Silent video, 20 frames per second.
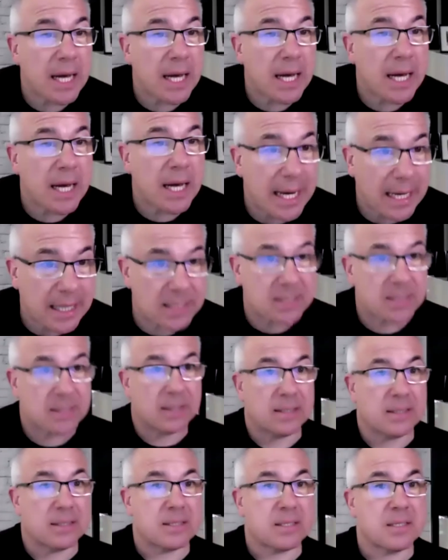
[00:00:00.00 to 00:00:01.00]

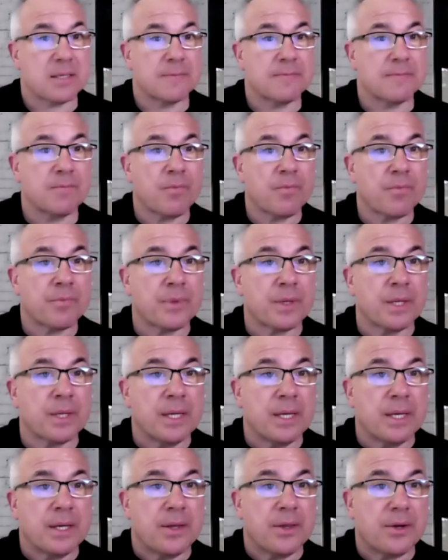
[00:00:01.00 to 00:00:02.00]
excellence.
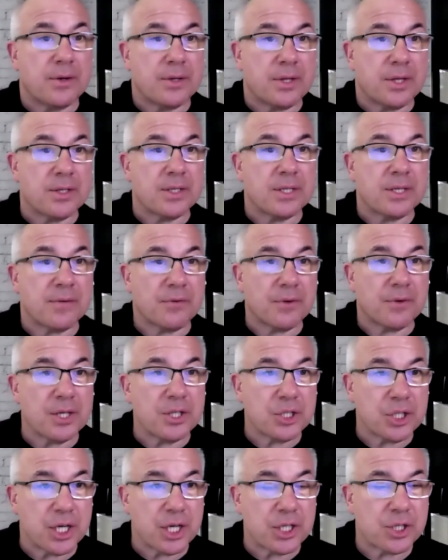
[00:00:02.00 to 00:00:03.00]
Yeah. Their their
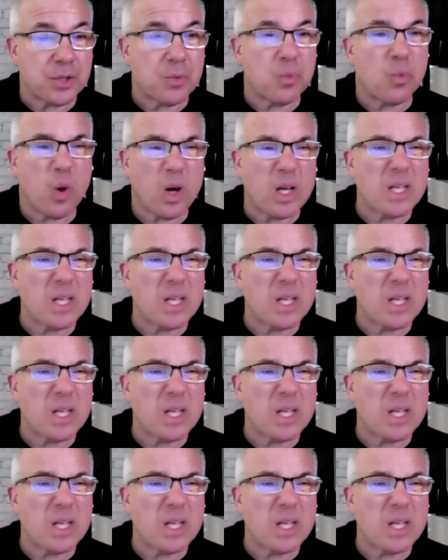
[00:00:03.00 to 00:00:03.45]
differentiation was